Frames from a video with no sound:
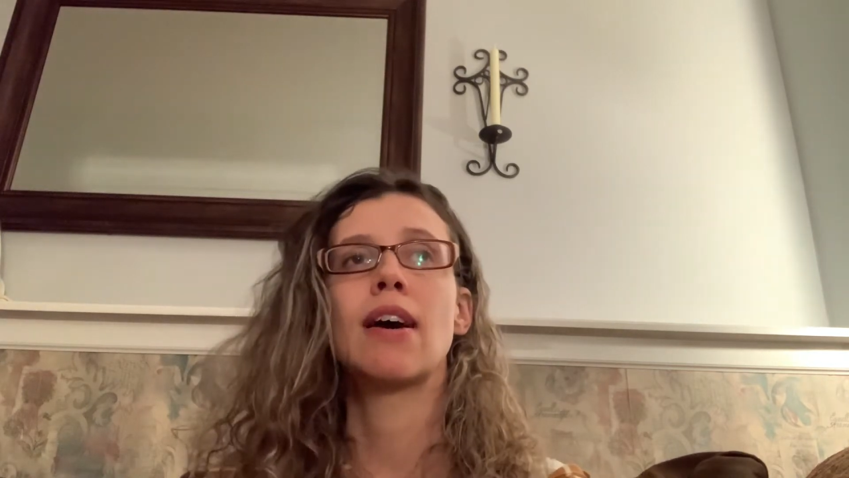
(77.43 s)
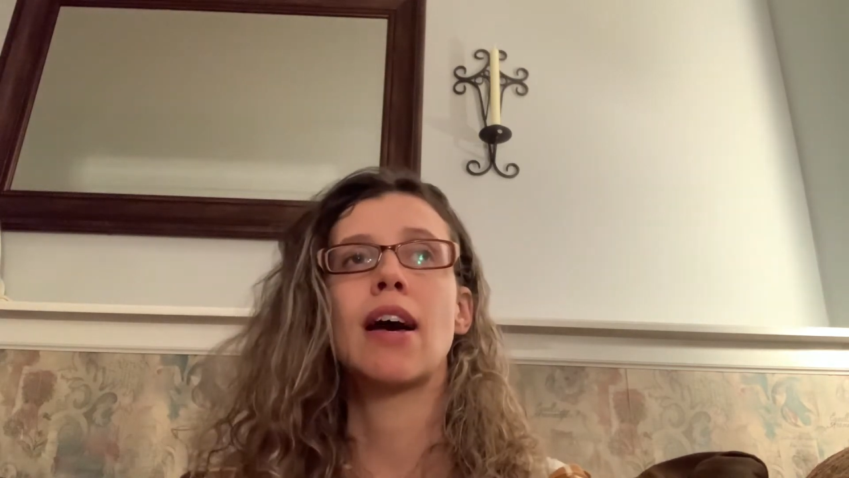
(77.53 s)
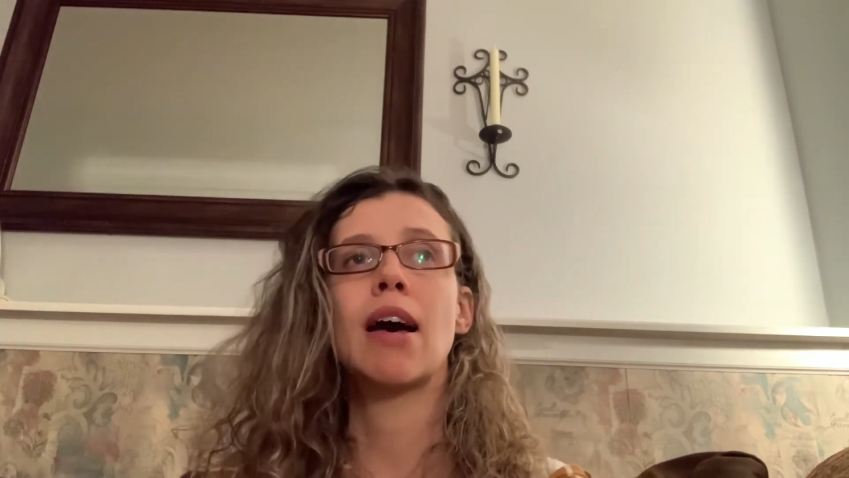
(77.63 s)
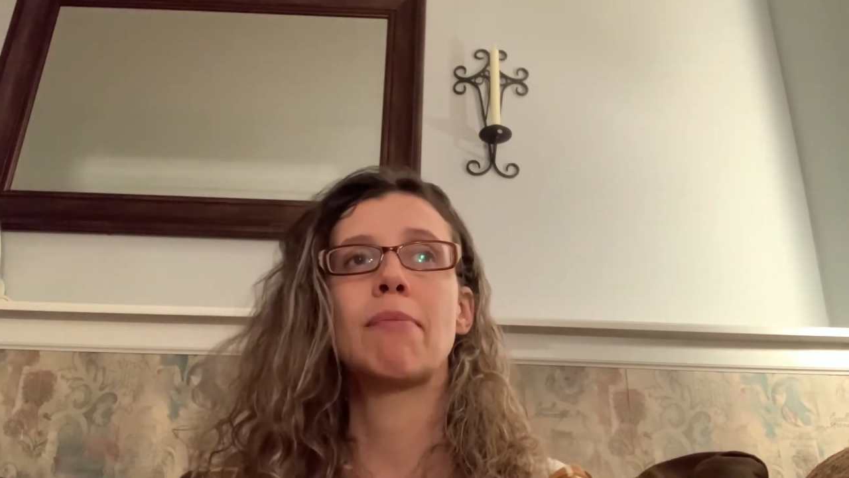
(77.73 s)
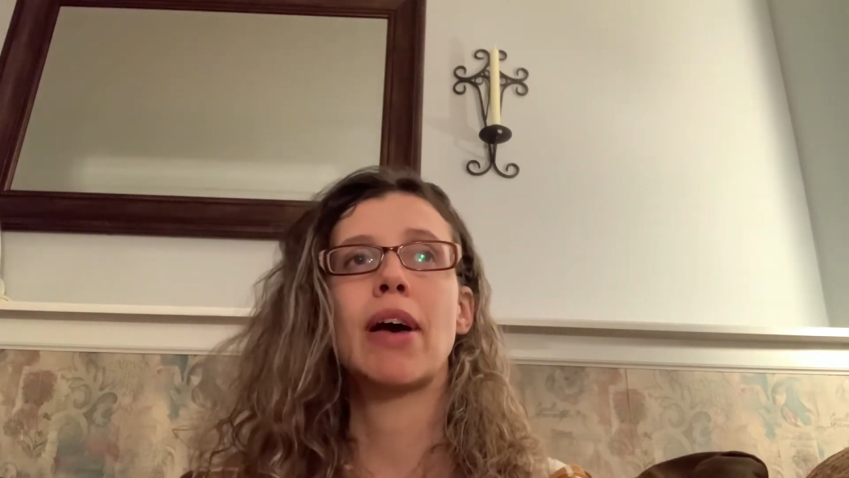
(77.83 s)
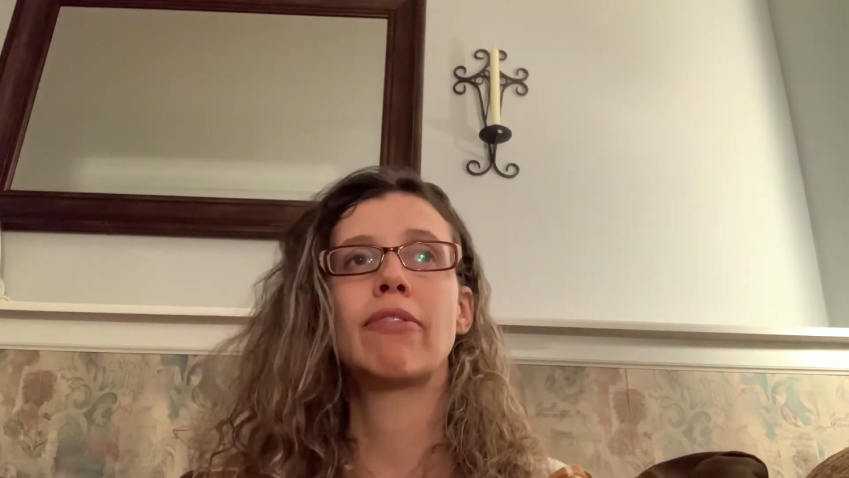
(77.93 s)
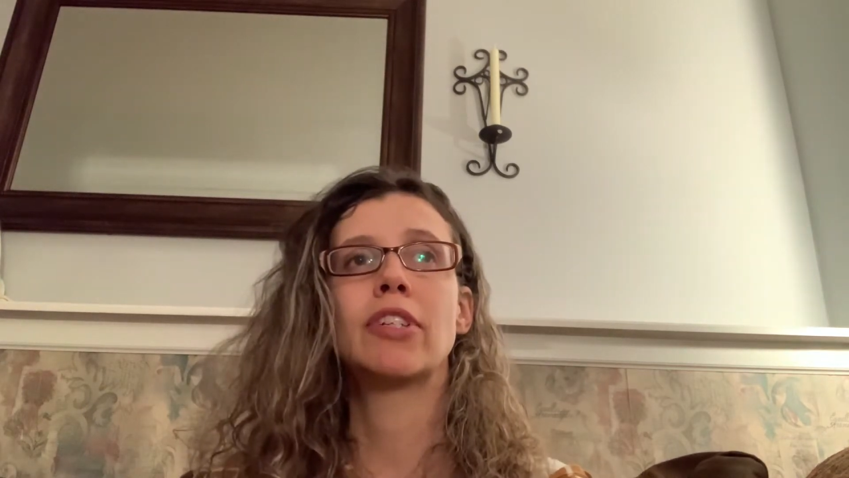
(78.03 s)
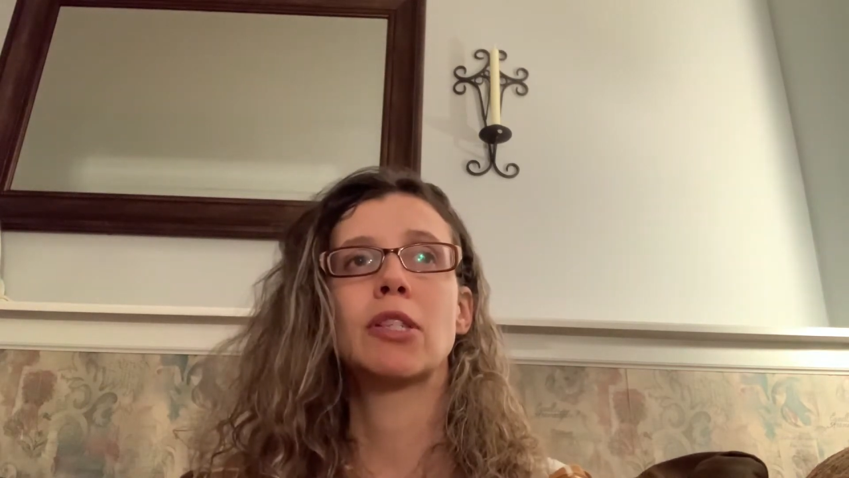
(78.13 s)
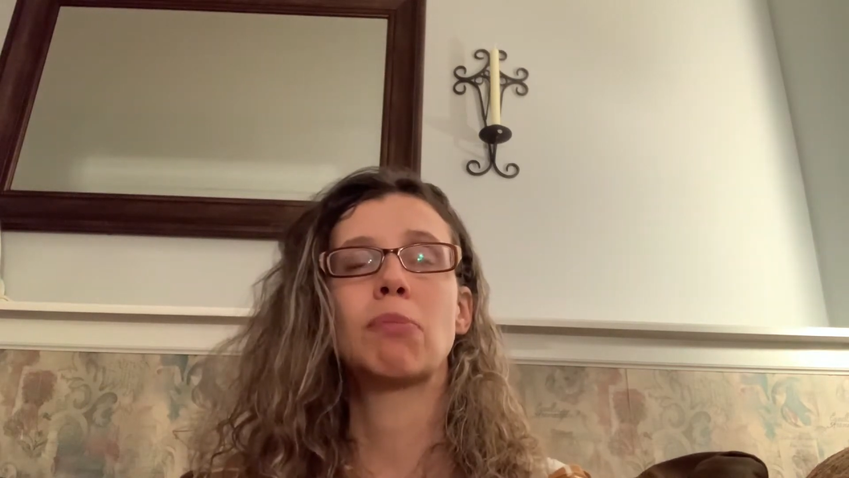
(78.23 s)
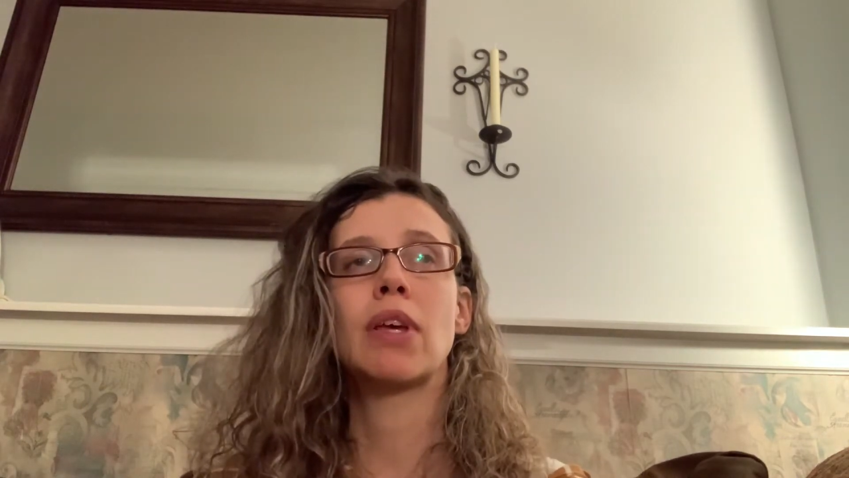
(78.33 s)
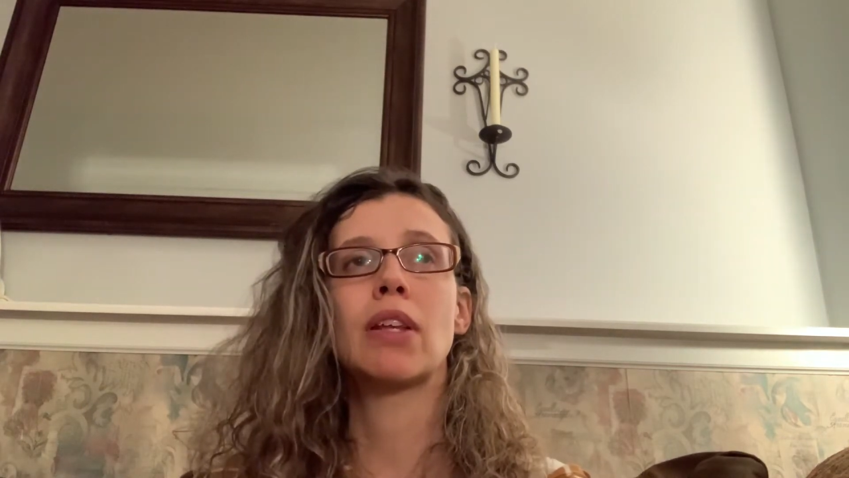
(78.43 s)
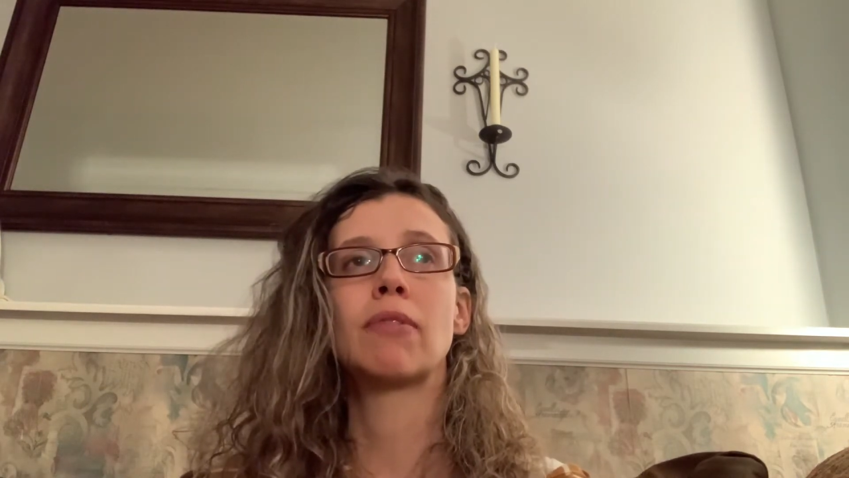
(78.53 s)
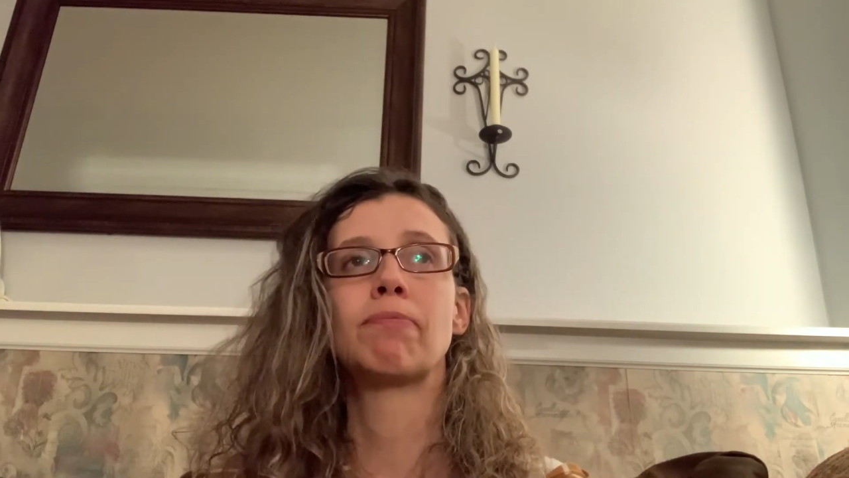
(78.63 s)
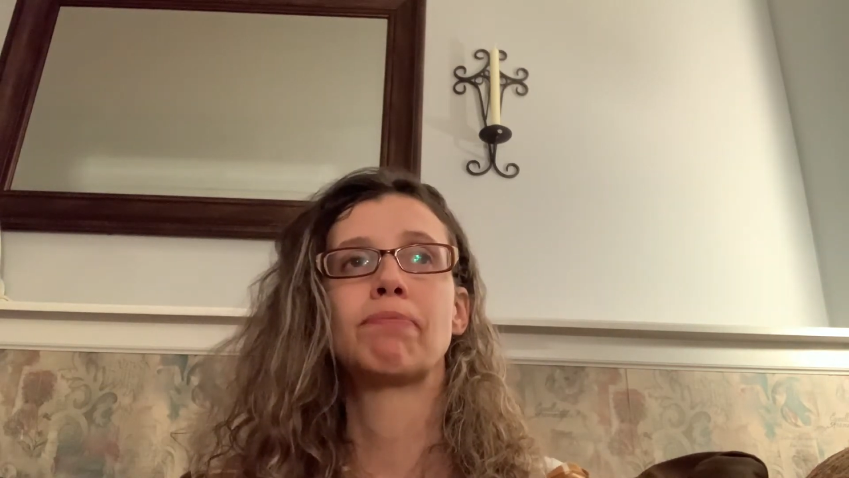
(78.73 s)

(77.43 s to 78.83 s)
I've just been